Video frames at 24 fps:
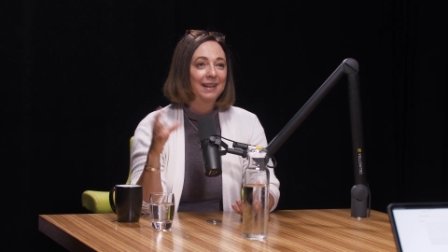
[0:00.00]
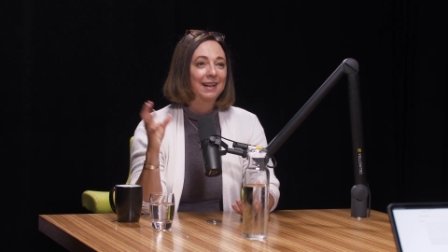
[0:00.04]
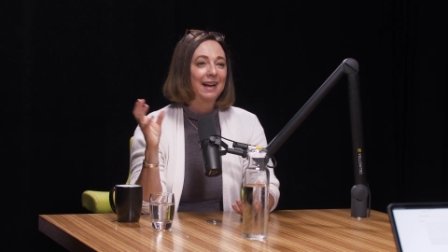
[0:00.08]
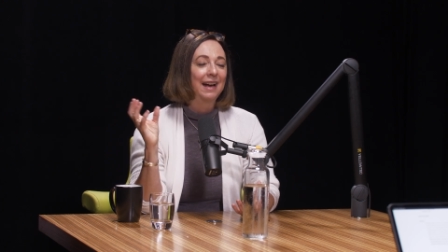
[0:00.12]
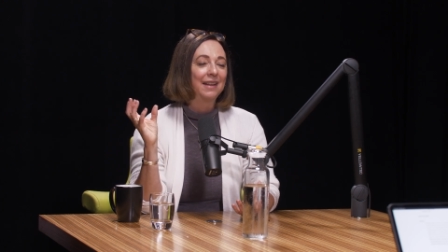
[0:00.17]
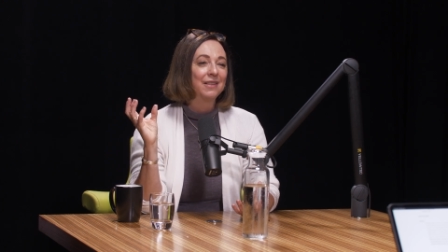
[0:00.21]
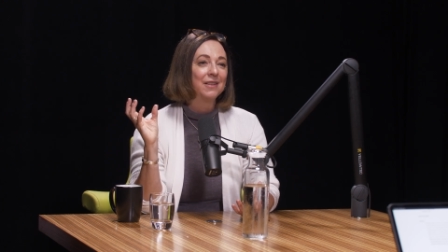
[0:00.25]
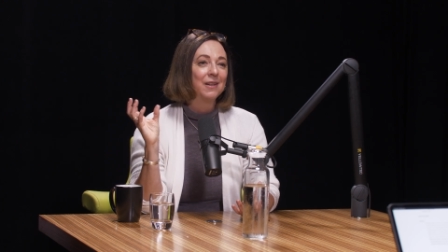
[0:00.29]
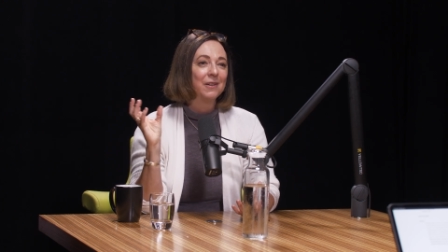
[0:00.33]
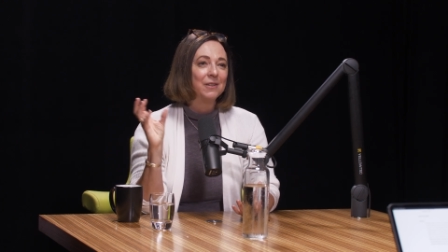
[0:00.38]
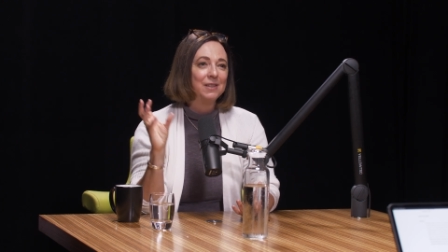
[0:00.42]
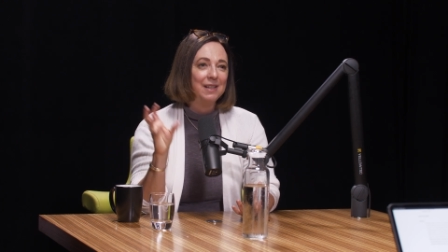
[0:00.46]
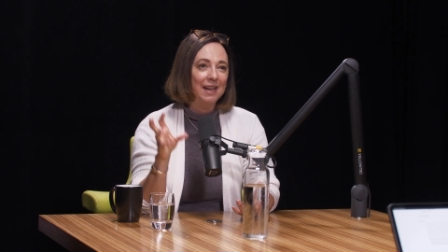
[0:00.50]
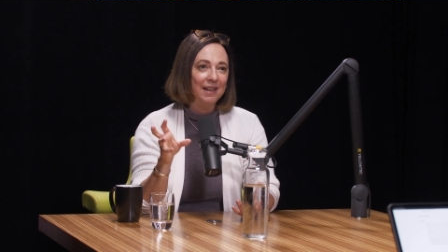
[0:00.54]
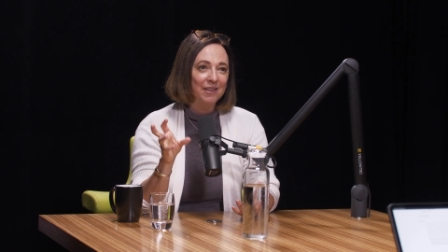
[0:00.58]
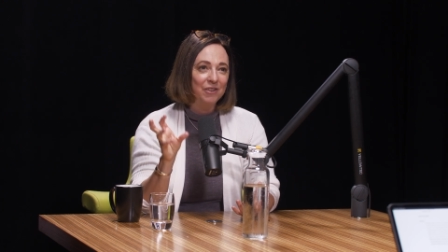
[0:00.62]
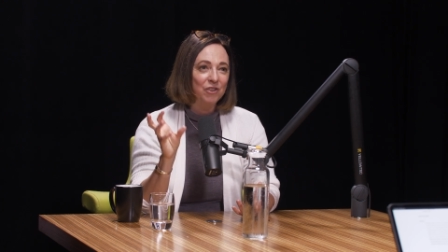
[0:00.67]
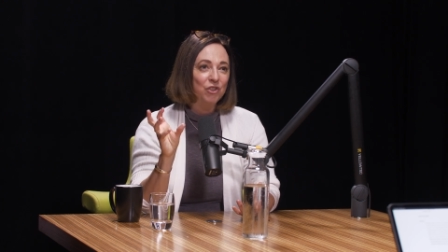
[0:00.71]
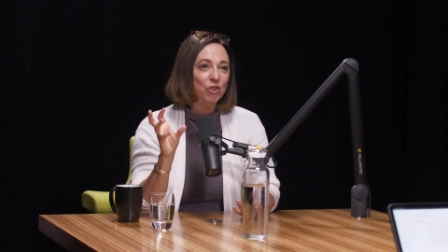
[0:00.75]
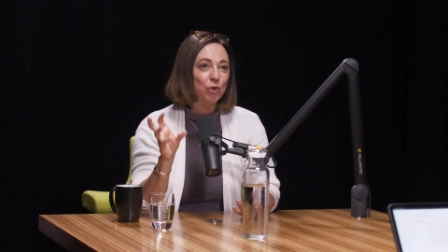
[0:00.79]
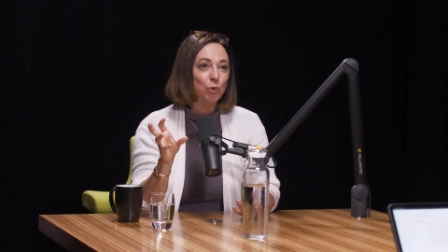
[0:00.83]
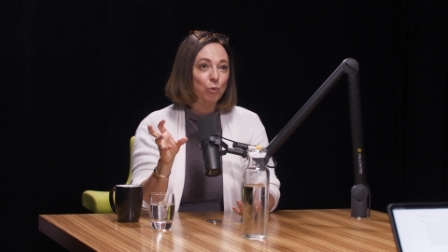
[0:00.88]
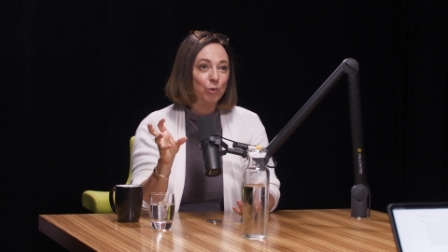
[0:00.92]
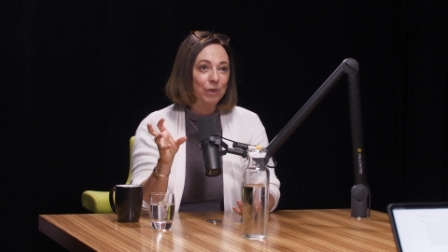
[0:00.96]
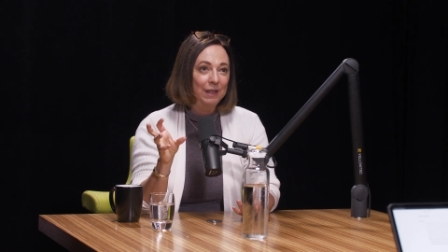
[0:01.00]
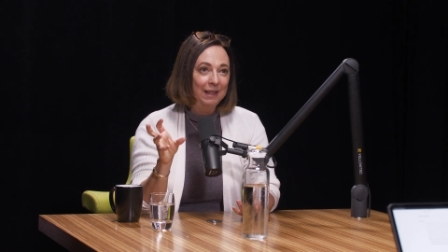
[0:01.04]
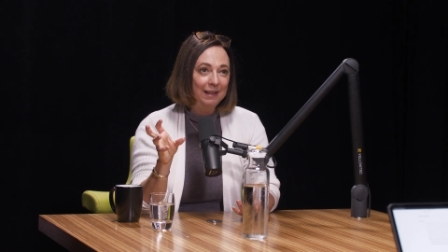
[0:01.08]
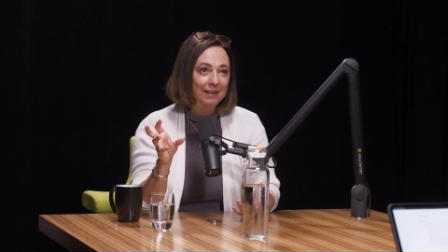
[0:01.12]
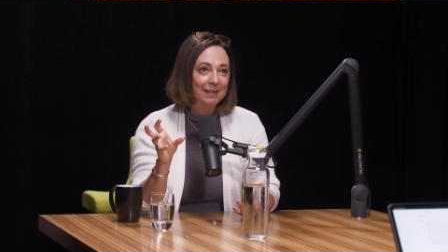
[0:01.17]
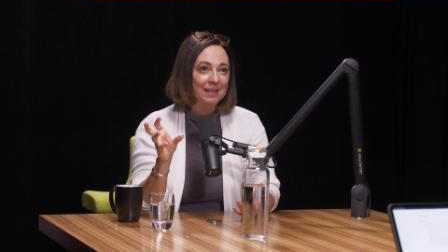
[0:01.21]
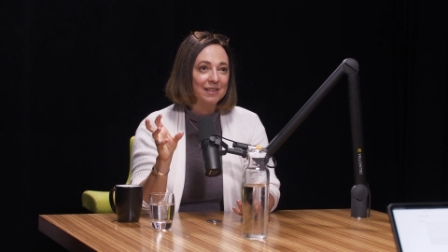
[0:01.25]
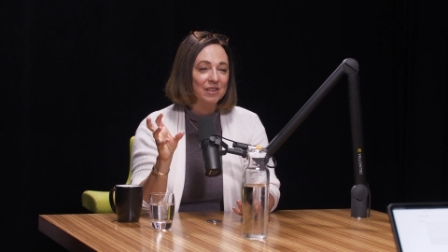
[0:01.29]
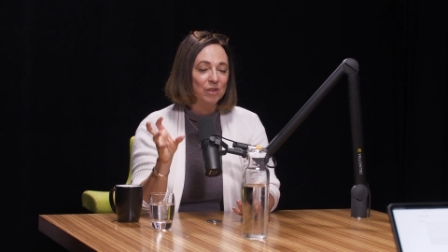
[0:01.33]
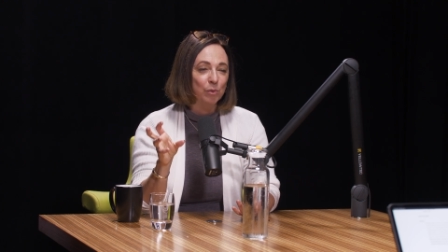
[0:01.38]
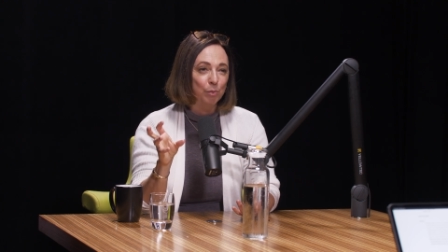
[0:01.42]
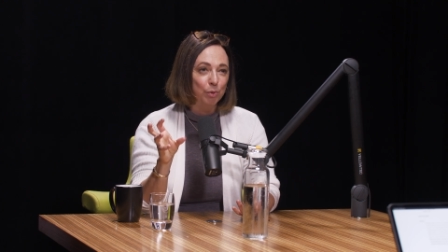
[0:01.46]
and they'll tend to read
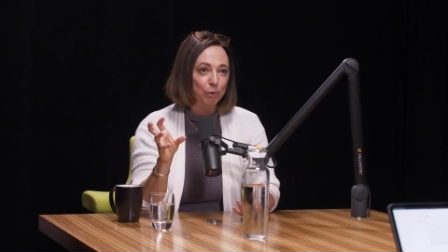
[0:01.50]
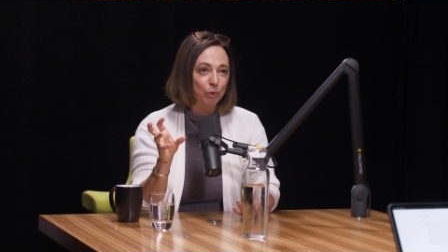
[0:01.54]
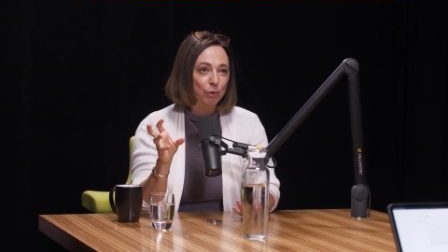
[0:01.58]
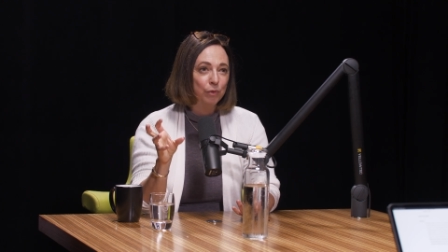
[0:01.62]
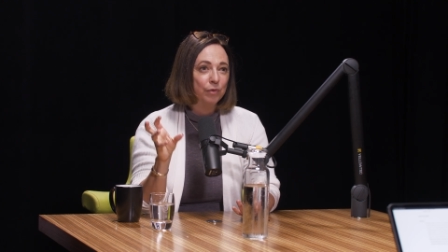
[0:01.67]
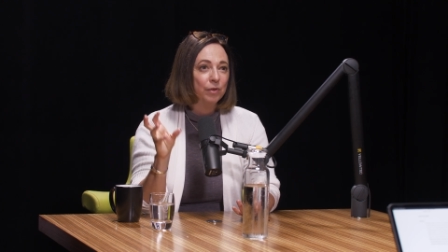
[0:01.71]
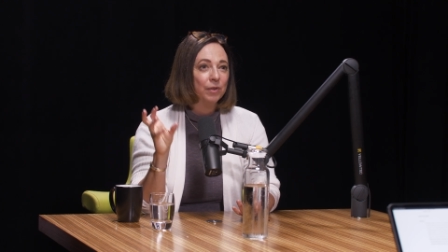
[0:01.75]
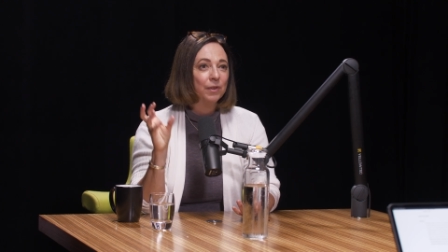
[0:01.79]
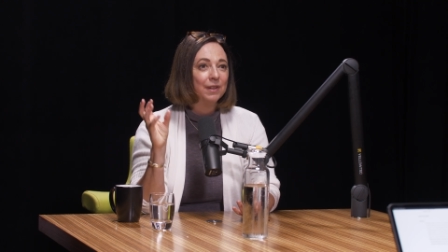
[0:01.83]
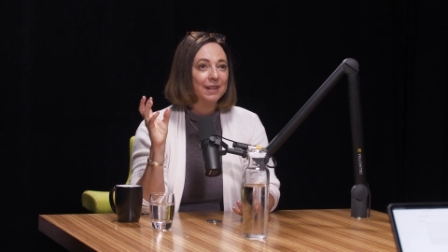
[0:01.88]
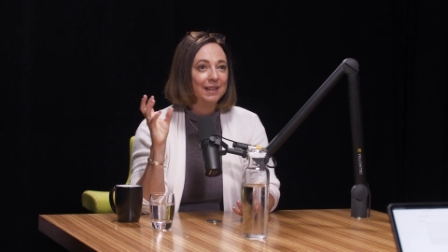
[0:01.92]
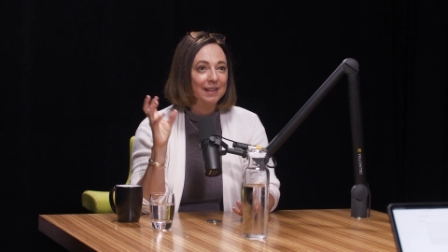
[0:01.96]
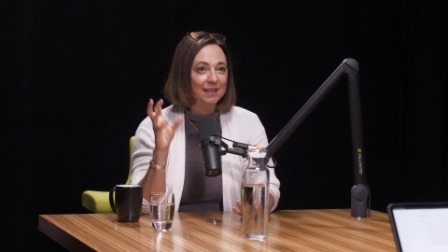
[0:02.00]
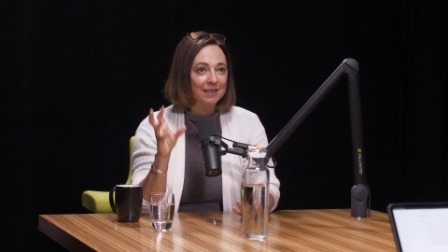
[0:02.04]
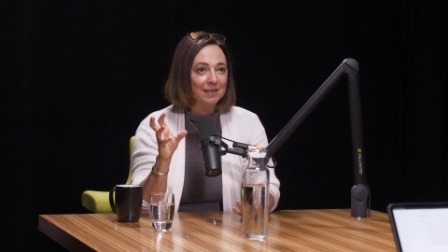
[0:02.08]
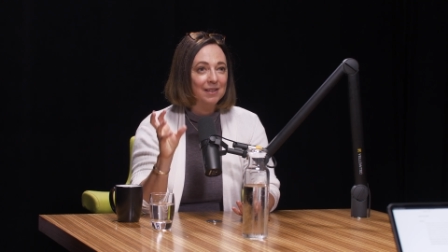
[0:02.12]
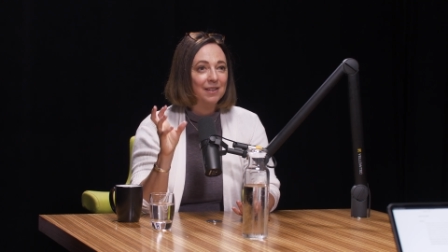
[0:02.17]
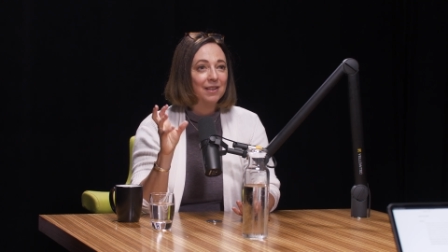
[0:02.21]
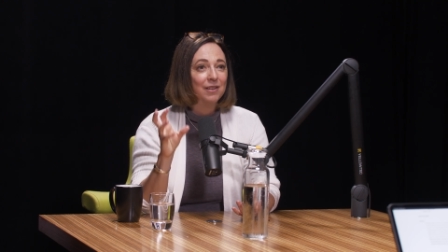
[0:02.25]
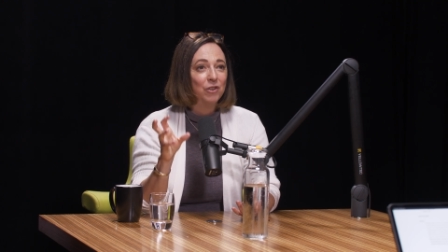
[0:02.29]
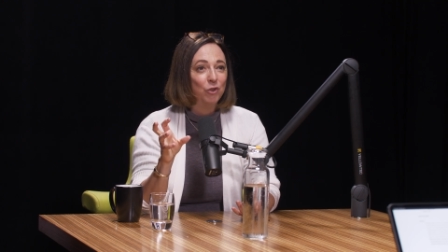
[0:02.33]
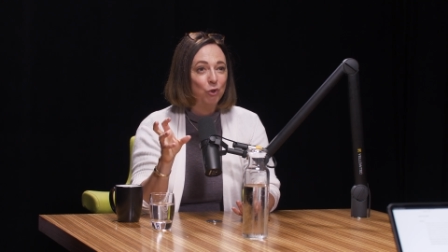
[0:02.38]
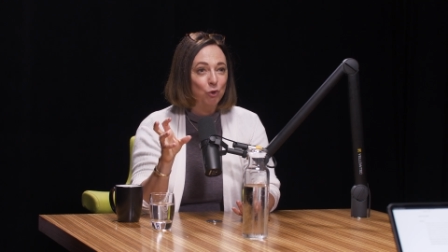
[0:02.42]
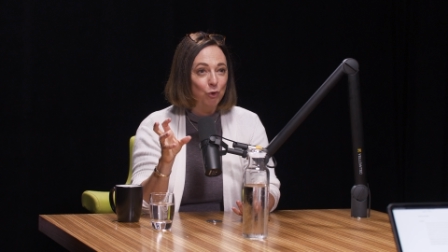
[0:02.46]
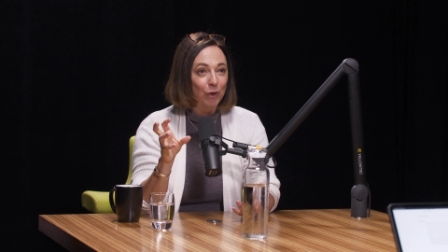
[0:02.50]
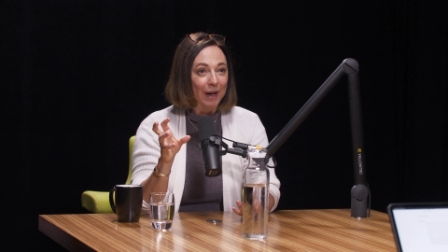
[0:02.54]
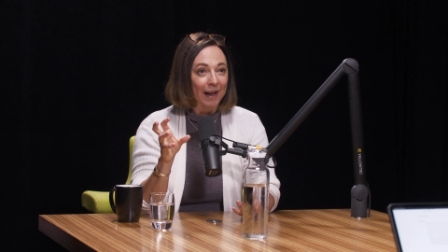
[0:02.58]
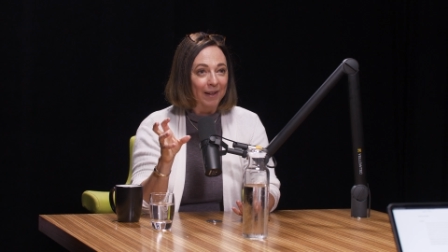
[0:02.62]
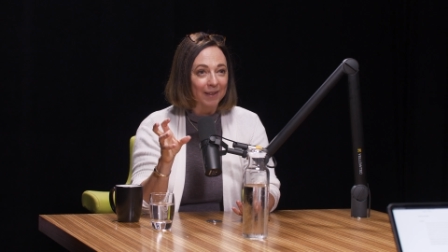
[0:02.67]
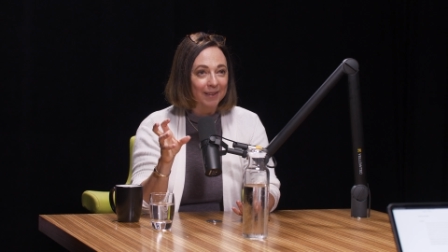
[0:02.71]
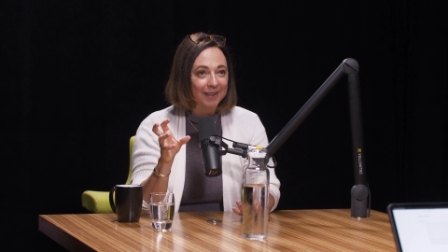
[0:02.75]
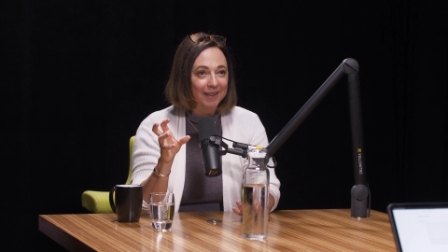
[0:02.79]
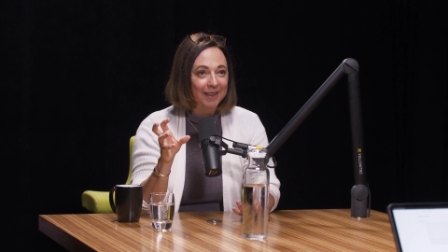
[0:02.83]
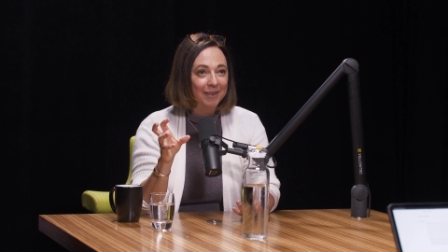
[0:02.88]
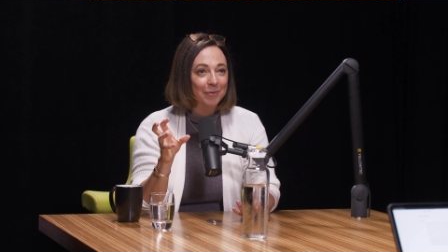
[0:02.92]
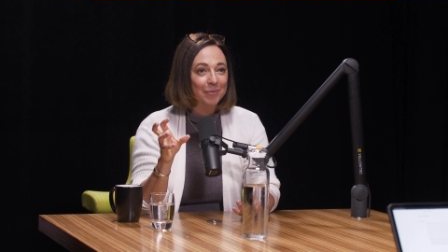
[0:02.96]
disapproval into the
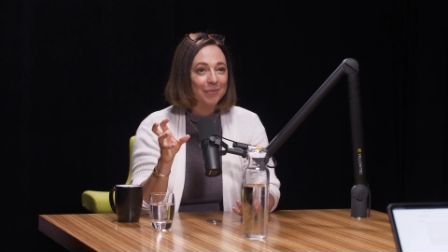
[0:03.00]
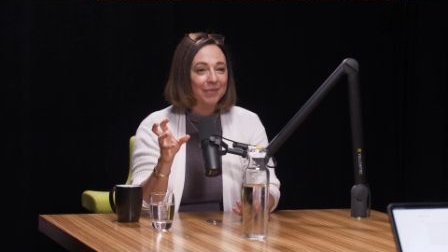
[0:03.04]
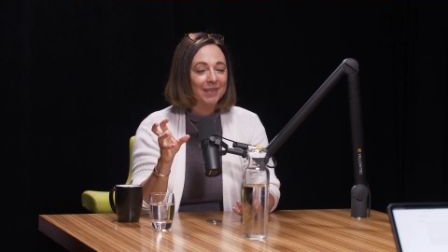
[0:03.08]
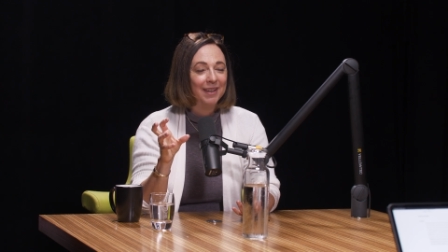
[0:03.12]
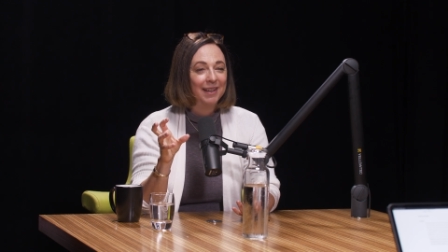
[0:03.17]
neutrality